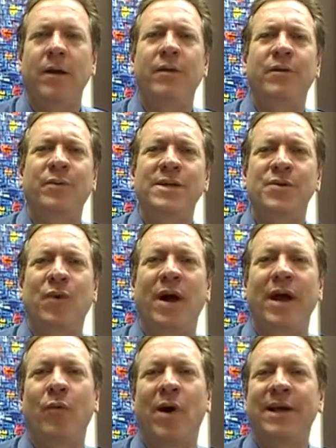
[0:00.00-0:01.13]
The reason
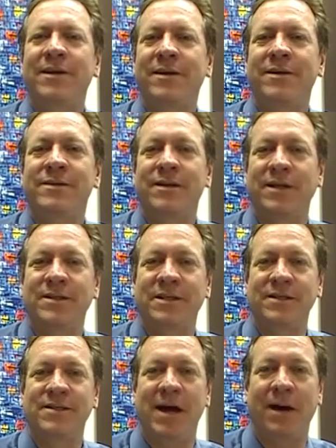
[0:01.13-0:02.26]
why I wanted to discuss
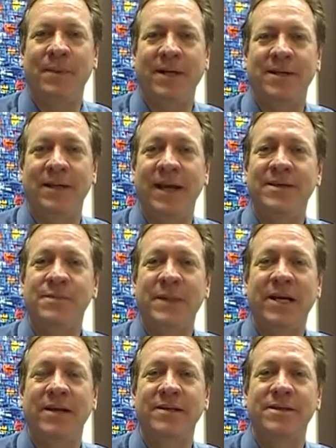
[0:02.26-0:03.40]
this topic today is
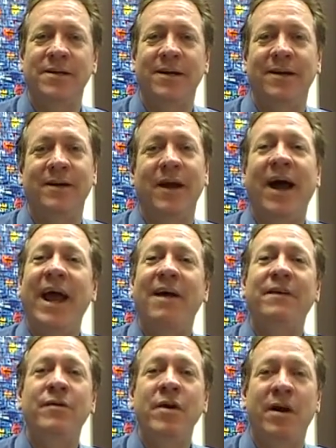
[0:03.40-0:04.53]
because I have
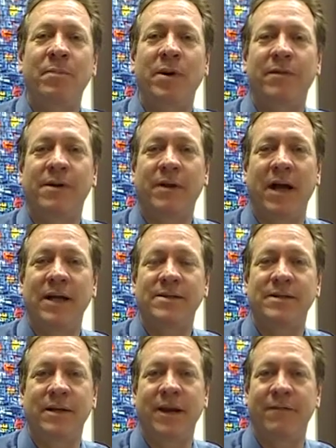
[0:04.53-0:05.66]
a number of clients
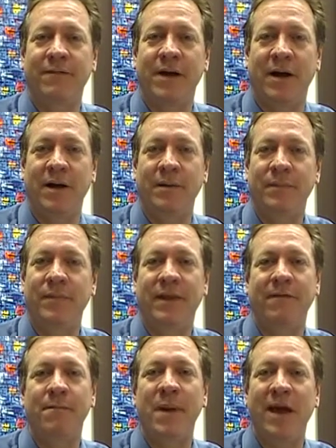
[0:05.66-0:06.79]
that have come,
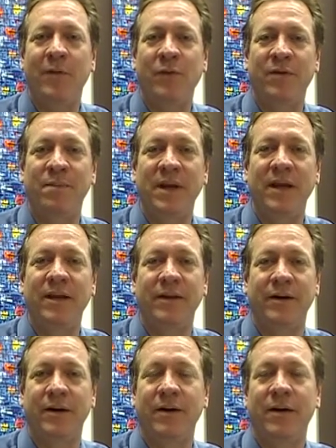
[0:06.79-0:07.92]
they've met with me,
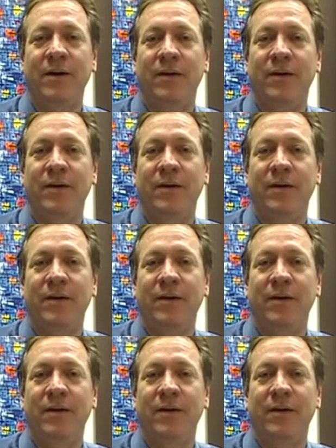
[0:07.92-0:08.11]
they're